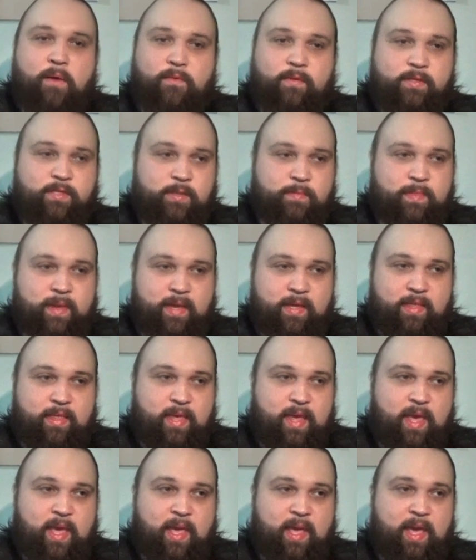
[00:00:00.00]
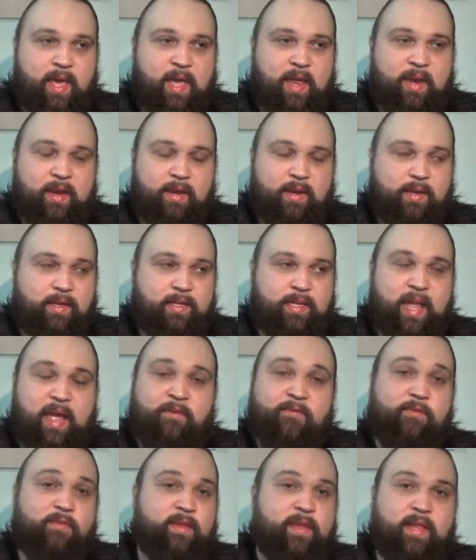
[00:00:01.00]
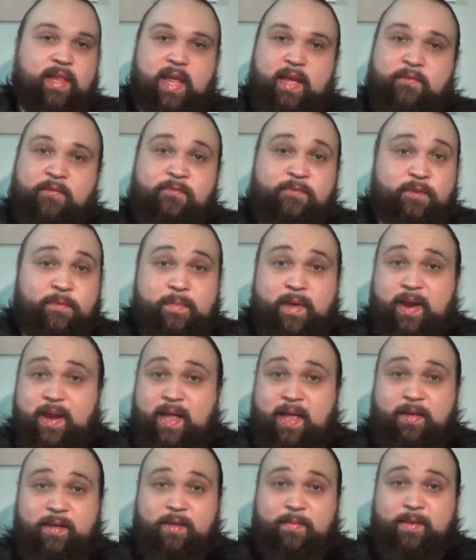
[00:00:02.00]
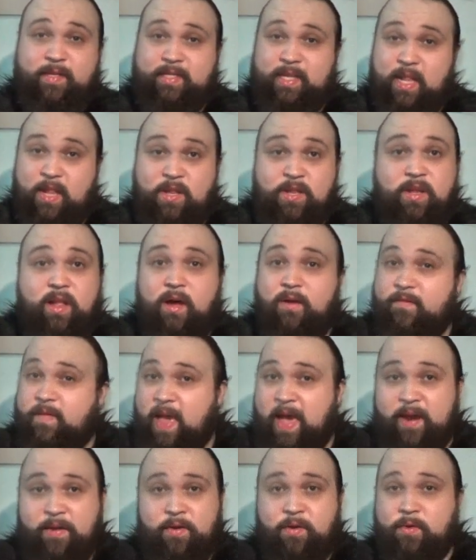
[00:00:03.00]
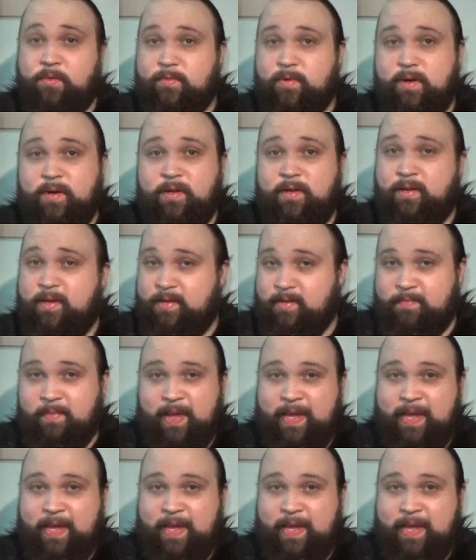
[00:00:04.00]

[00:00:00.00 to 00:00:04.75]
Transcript: like, Marvel's a big thing. And definitely, like, Full Metal Alchemist. I love that whole